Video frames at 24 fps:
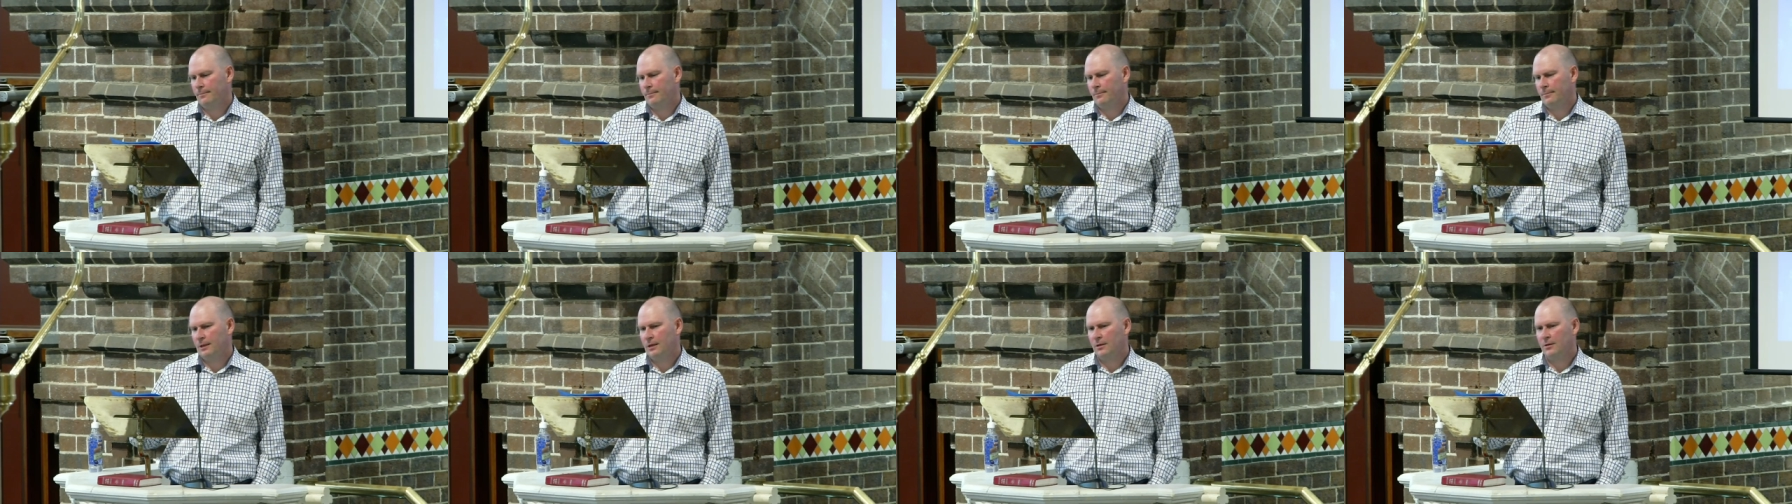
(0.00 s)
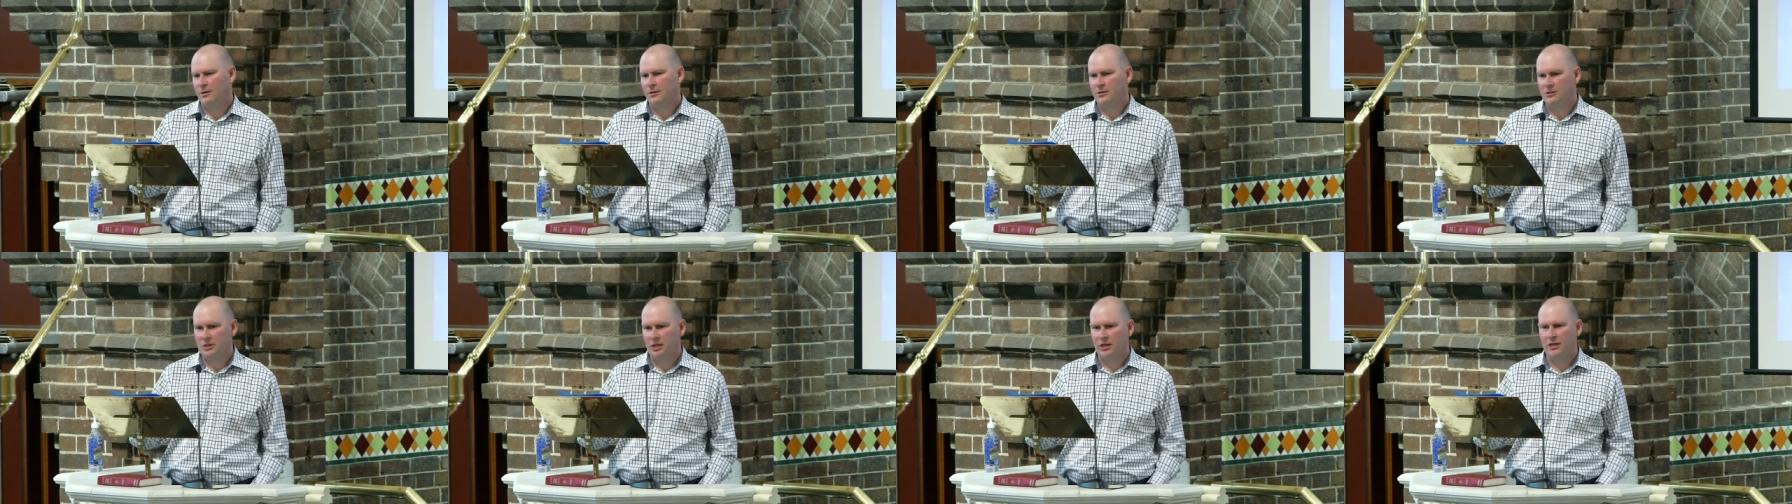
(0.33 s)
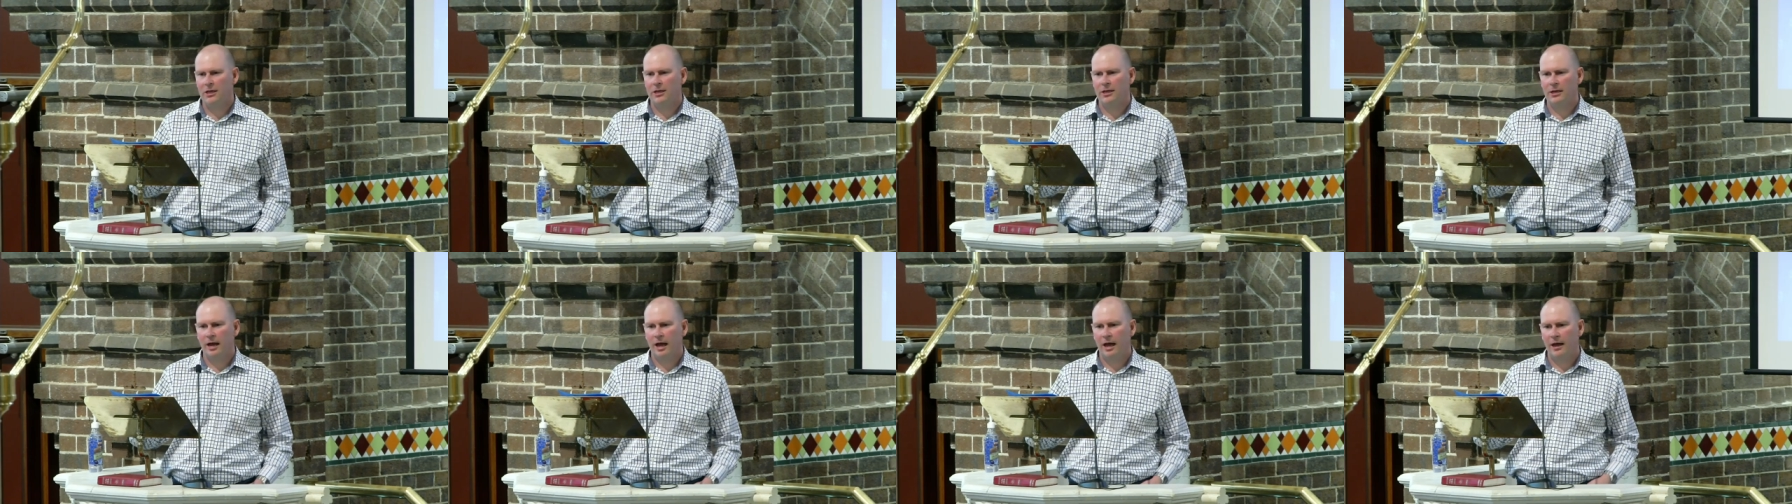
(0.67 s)
You see, you
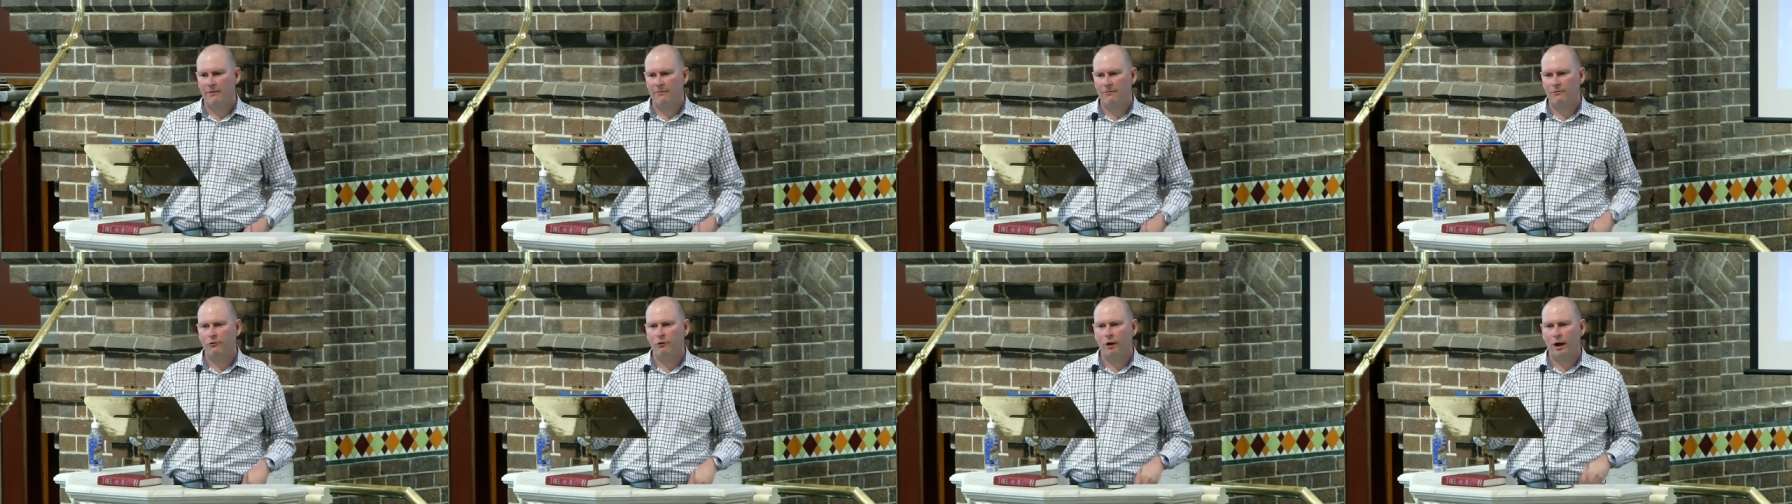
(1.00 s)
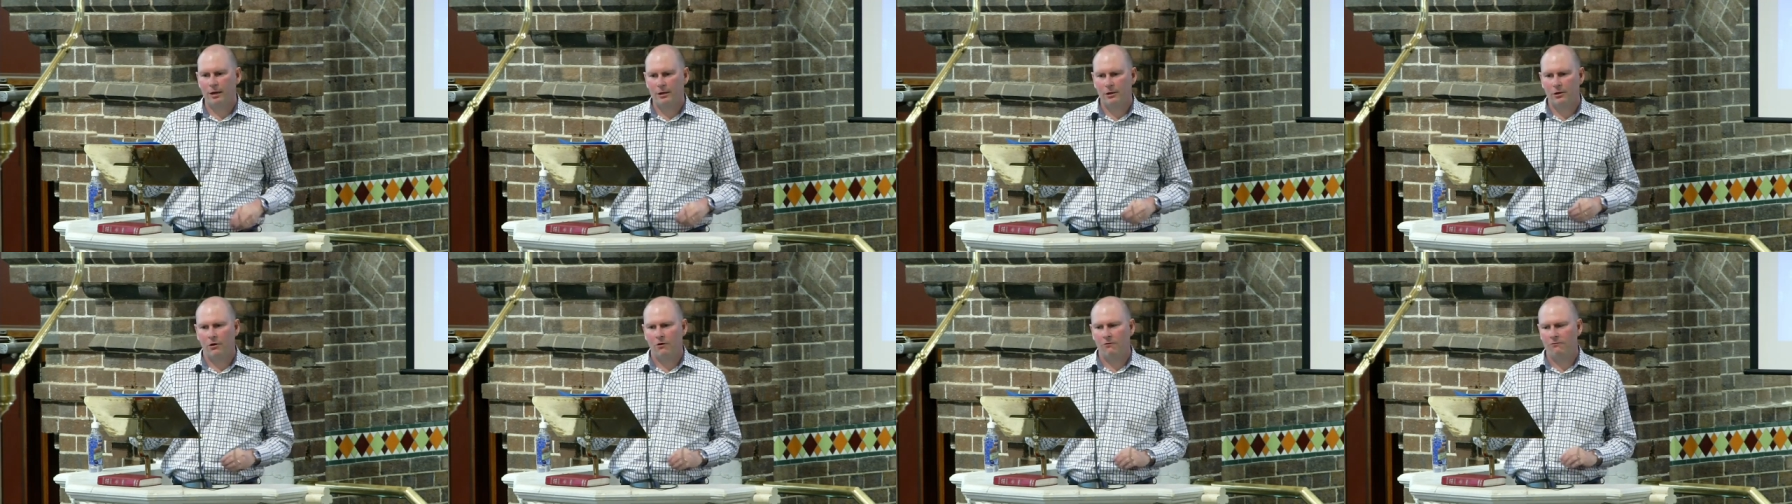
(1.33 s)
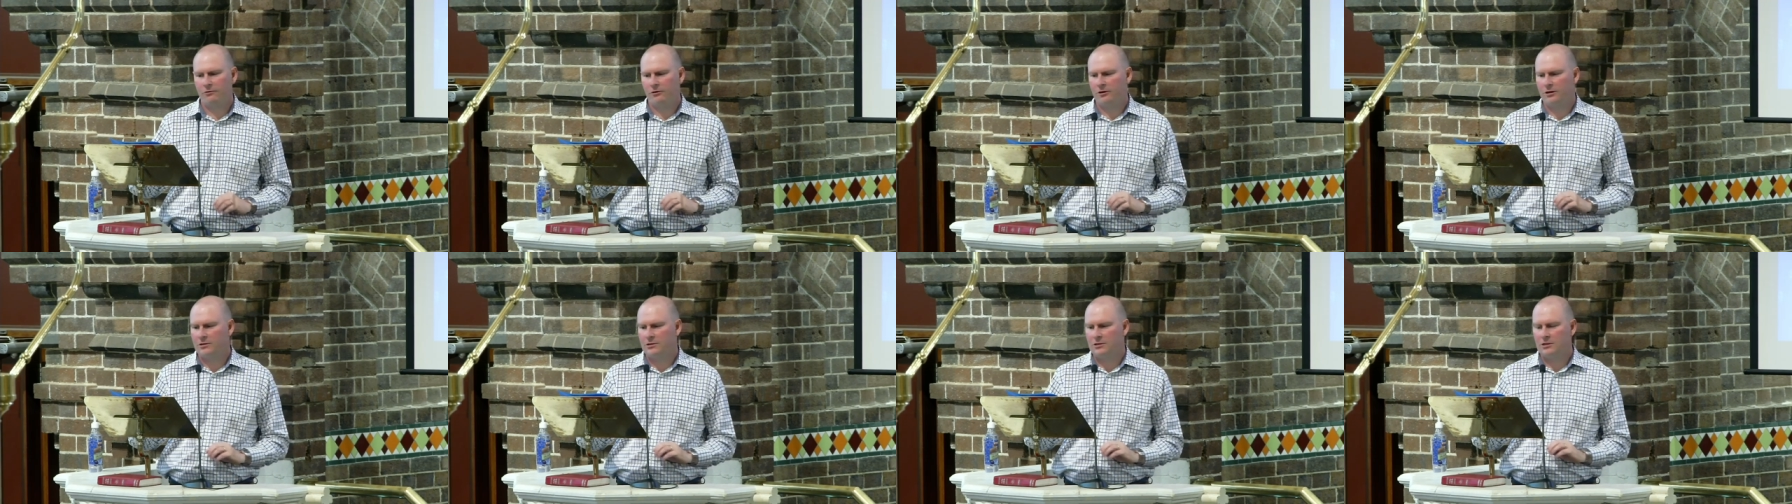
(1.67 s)
can have great
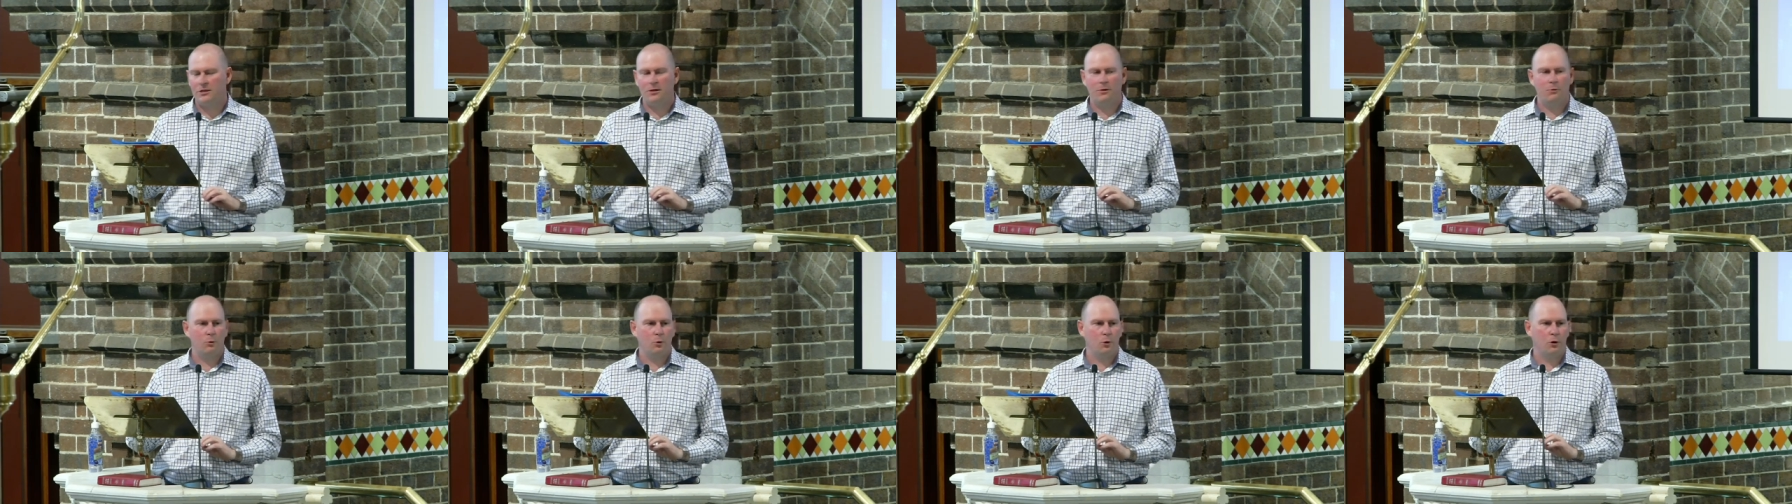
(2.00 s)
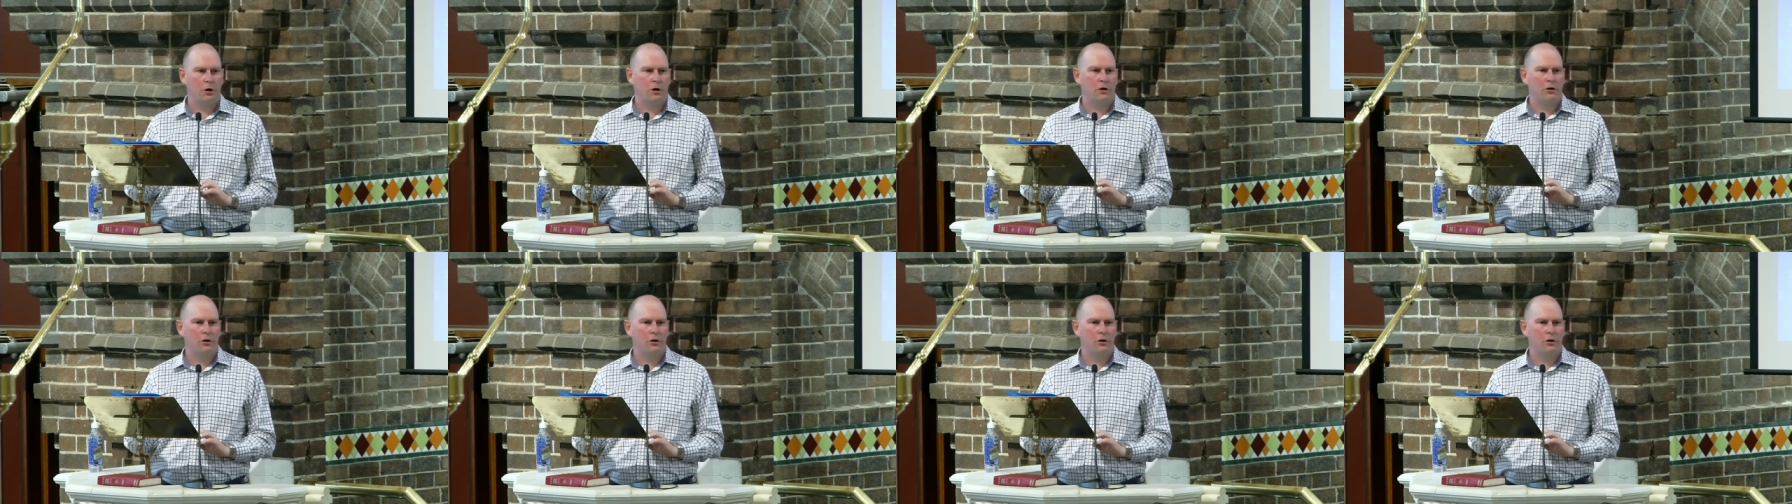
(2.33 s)
confidence in the word